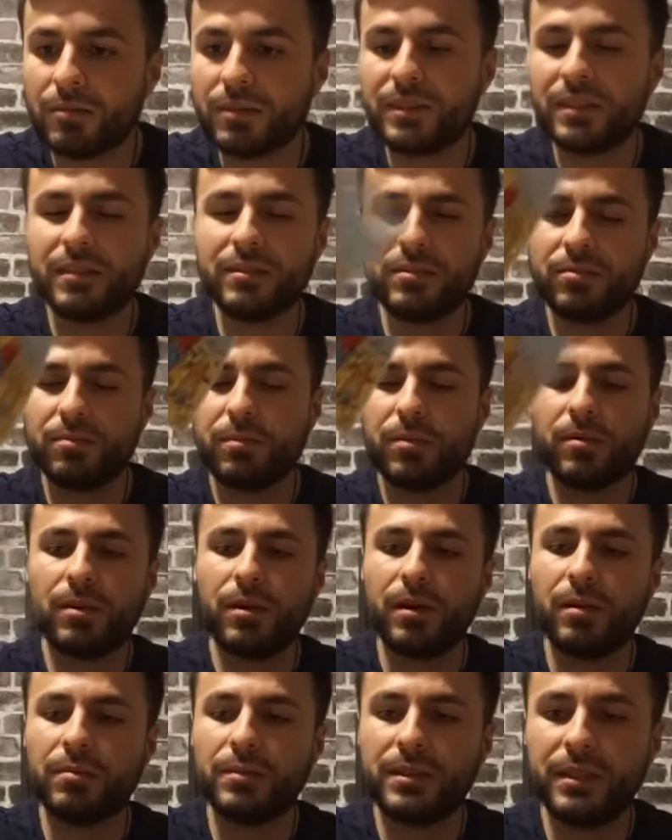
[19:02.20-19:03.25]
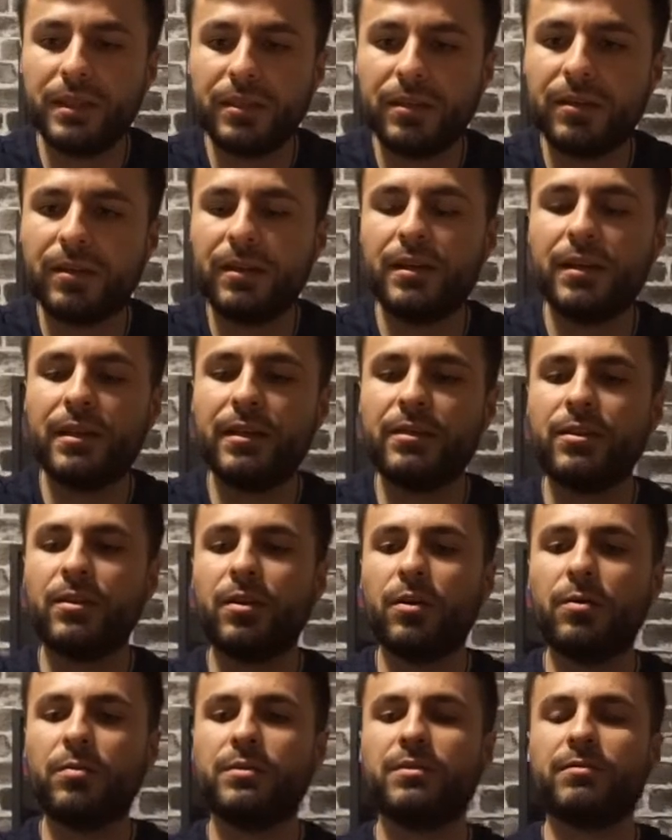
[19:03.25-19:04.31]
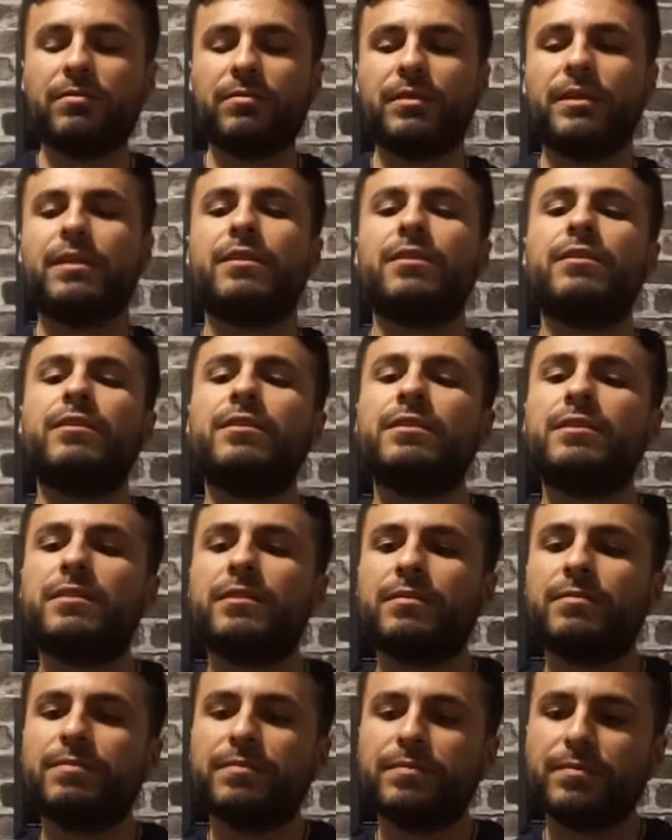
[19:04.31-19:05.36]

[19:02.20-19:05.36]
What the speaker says: Six of Cups here, and your hopes and fears.